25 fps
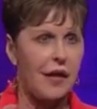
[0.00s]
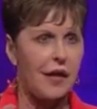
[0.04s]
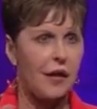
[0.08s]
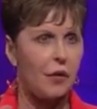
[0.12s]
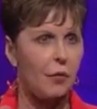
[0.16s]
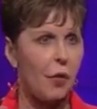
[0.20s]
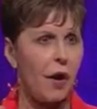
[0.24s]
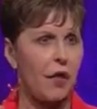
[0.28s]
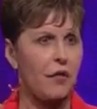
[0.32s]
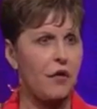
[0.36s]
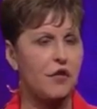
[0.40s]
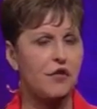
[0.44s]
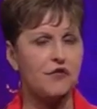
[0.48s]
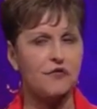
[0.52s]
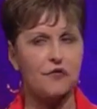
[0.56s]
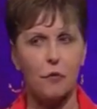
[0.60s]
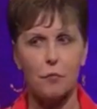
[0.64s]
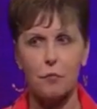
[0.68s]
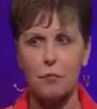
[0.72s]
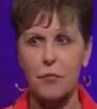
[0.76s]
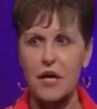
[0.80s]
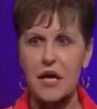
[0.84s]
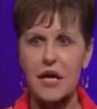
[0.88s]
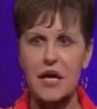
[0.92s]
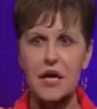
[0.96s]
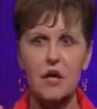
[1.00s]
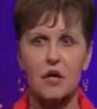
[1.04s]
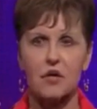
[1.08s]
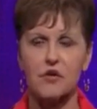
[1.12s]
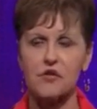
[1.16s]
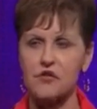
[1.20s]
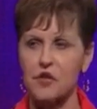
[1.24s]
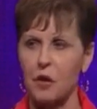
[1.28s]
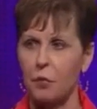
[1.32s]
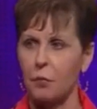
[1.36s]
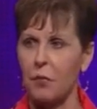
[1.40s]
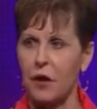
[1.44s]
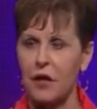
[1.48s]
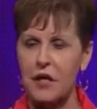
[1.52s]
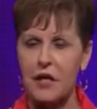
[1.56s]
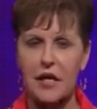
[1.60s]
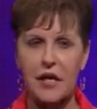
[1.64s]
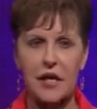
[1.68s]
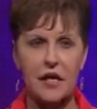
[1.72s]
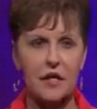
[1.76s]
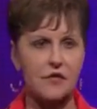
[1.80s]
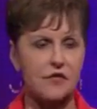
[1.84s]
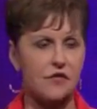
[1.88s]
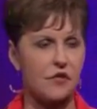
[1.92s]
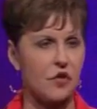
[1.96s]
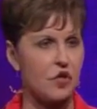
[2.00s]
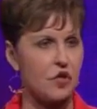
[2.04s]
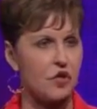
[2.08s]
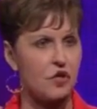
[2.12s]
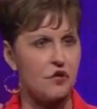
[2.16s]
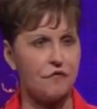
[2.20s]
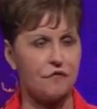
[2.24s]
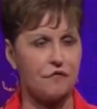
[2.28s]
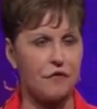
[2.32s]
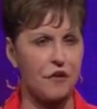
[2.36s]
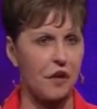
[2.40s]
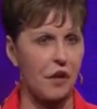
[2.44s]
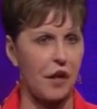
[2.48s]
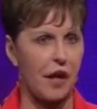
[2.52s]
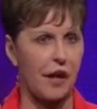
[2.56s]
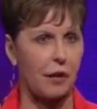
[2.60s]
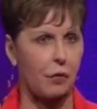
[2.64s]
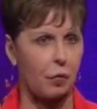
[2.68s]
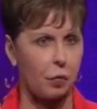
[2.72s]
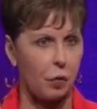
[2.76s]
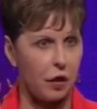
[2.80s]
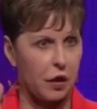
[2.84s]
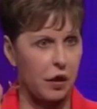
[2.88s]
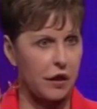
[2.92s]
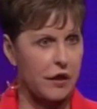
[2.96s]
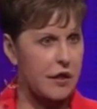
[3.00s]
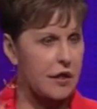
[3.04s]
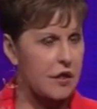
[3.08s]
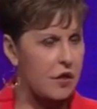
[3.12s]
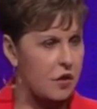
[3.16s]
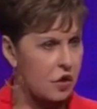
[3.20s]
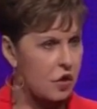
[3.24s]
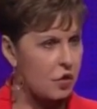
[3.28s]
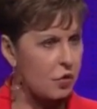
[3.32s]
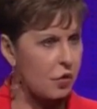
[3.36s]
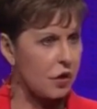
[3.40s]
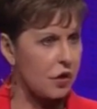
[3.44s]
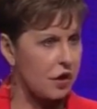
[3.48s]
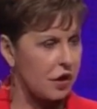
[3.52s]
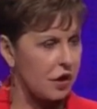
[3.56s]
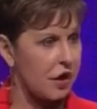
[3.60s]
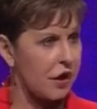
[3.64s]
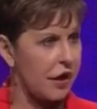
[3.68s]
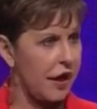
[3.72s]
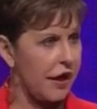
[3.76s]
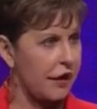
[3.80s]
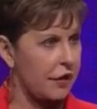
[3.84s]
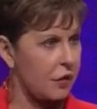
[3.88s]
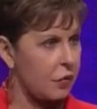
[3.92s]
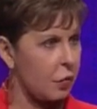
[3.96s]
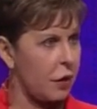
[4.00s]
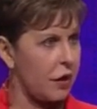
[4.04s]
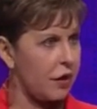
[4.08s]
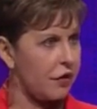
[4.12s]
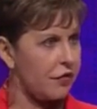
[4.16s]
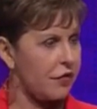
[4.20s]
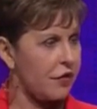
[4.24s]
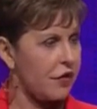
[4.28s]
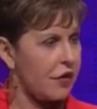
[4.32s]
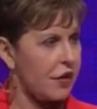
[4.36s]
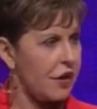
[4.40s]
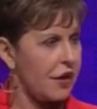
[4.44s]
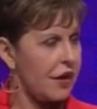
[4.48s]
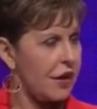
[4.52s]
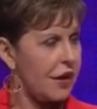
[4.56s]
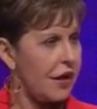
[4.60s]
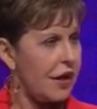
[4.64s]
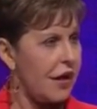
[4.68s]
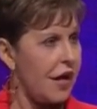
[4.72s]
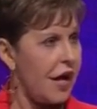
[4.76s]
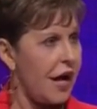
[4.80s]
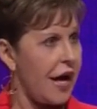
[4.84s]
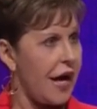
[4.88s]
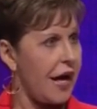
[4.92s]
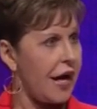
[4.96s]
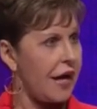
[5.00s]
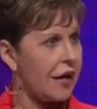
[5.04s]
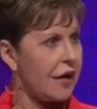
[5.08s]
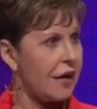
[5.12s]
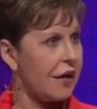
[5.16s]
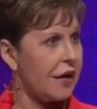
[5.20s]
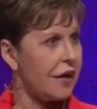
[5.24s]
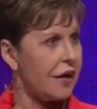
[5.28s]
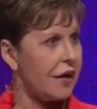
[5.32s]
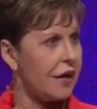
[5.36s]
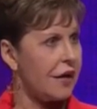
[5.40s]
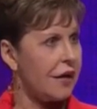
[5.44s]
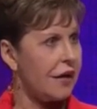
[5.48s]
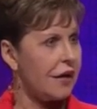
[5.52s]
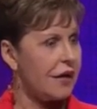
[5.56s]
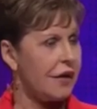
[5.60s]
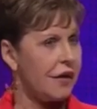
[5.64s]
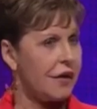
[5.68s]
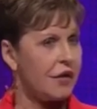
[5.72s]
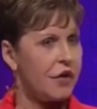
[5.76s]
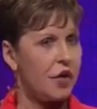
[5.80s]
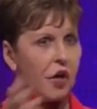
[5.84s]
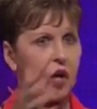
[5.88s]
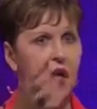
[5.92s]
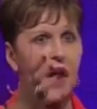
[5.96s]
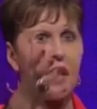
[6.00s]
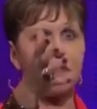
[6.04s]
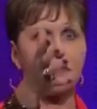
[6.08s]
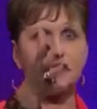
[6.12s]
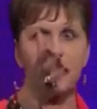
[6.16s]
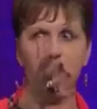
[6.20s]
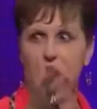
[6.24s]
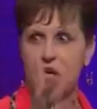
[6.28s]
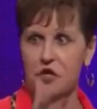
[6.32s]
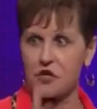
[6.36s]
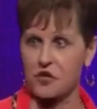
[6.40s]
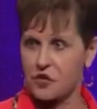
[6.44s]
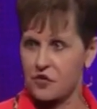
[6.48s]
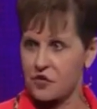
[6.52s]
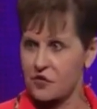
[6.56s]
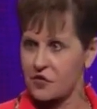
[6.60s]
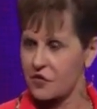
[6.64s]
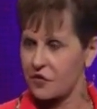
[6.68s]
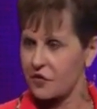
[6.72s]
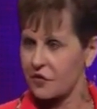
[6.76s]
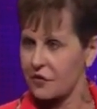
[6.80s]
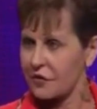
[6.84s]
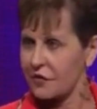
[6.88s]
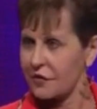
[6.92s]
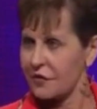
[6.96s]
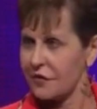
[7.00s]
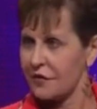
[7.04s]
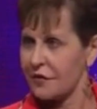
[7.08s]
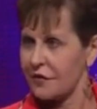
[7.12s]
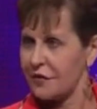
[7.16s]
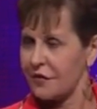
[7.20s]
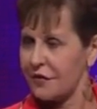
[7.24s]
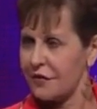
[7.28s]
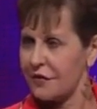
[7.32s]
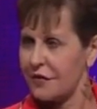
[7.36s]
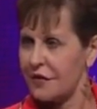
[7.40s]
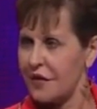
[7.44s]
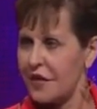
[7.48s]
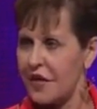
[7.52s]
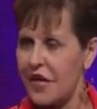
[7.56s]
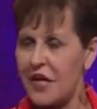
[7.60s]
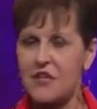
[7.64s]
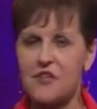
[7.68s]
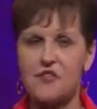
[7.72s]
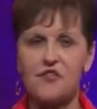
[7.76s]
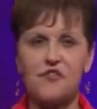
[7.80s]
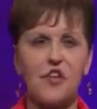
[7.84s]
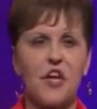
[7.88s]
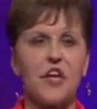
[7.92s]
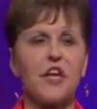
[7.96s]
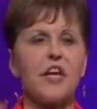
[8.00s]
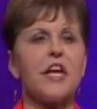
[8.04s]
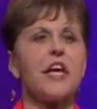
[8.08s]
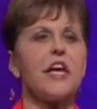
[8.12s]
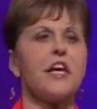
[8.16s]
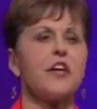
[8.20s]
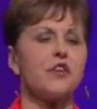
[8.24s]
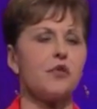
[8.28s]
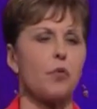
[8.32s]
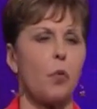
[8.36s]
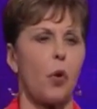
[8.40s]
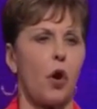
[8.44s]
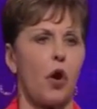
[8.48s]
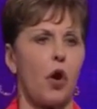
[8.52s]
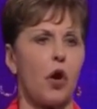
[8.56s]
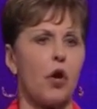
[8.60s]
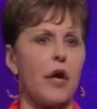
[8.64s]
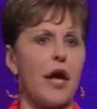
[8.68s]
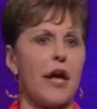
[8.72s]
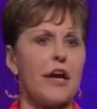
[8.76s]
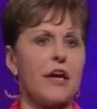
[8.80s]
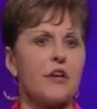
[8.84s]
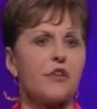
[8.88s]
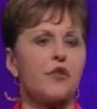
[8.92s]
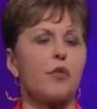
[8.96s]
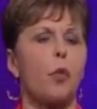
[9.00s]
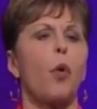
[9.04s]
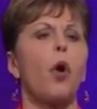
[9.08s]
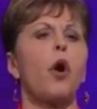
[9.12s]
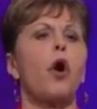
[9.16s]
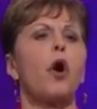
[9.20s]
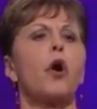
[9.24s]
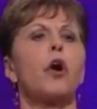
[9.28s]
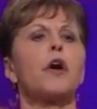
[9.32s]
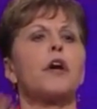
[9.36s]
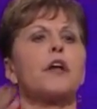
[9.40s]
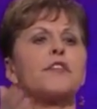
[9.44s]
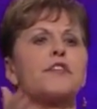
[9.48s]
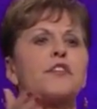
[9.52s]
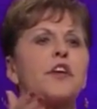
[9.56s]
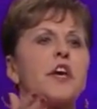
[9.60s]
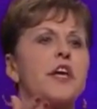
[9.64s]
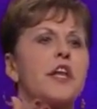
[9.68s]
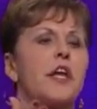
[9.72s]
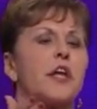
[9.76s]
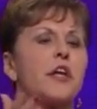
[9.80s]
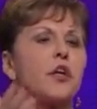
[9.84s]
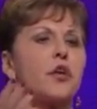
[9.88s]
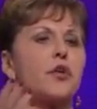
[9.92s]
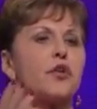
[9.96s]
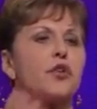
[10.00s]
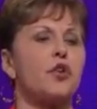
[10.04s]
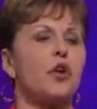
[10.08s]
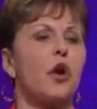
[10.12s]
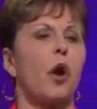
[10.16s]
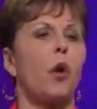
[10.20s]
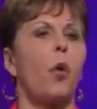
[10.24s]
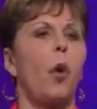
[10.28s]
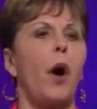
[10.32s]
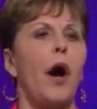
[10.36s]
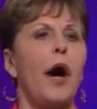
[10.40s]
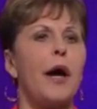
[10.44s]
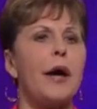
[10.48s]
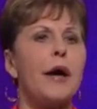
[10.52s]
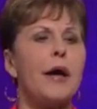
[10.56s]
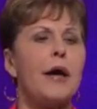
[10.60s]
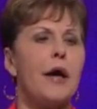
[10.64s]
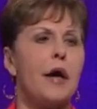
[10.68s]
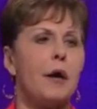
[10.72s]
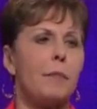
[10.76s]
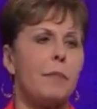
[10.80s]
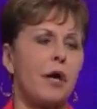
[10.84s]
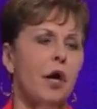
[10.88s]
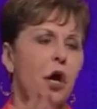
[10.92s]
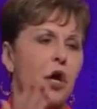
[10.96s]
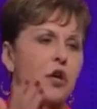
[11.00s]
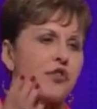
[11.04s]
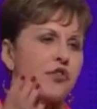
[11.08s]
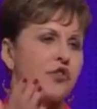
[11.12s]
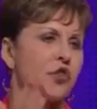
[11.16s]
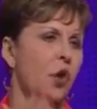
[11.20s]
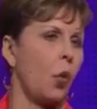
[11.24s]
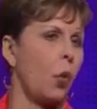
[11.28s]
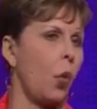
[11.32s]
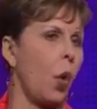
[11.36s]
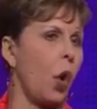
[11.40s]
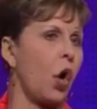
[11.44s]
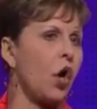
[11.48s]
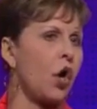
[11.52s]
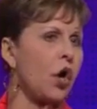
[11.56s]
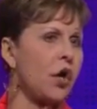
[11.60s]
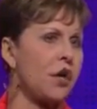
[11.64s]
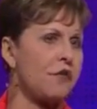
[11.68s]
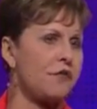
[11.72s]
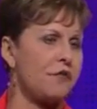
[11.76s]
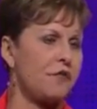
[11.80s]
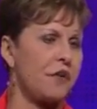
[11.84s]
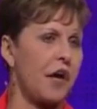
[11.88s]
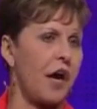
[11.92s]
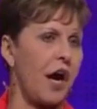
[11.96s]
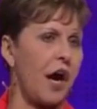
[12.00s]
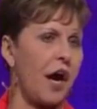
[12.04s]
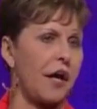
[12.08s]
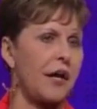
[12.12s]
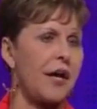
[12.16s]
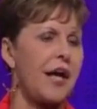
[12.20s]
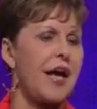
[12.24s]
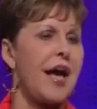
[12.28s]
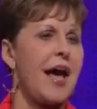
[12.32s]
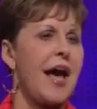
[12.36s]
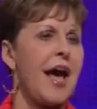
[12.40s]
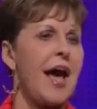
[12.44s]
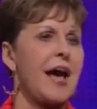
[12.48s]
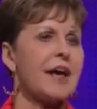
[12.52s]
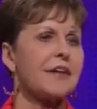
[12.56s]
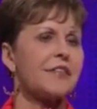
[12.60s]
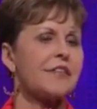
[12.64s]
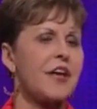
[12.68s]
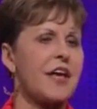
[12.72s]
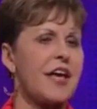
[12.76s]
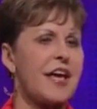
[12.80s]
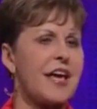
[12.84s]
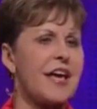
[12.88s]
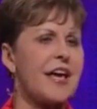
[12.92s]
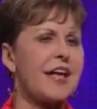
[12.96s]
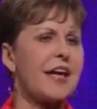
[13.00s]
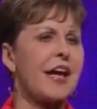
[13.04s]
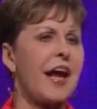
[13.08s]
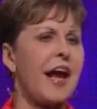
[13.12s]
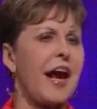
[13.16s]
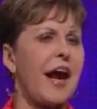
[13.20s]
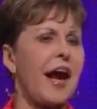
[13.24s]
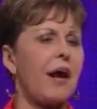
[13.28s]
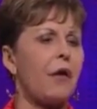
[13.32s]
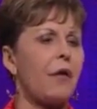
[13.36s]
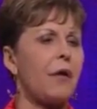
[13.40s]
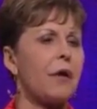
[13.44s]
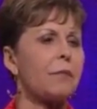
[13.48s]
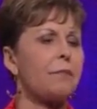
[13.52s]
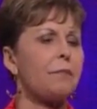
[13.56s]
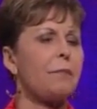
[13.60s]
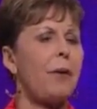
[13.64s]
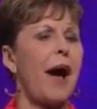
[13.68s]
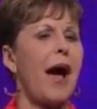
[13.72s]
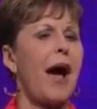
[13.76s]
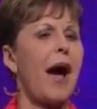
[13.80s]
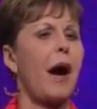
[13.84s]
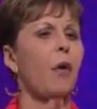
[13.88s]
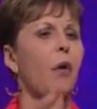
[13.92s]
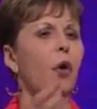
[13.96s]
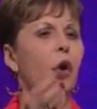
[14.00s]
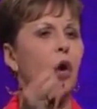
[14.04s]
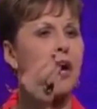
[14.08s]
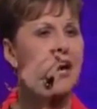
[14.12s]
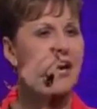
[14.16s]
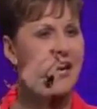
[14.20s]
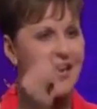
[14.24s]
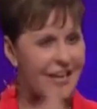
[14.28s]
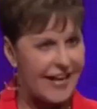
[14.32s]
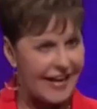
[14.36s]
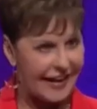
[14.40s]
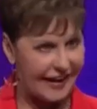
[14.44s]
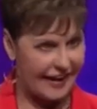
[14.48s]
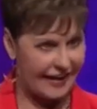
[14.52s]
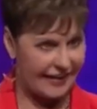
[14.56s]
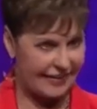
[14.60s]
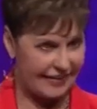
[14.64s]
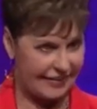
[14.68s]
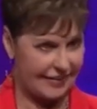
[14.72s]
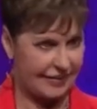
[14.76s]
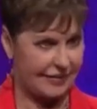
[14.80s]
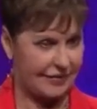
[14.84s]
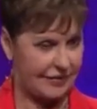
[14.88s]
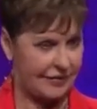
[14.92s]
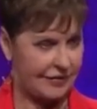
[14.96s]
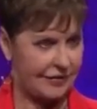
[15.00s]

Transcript: whether it's from me or somebody else that you feel like really you can connect with, and your life changes? He's sending his word, and his word is healing you. You know why? Because the word of God has inherent power in it.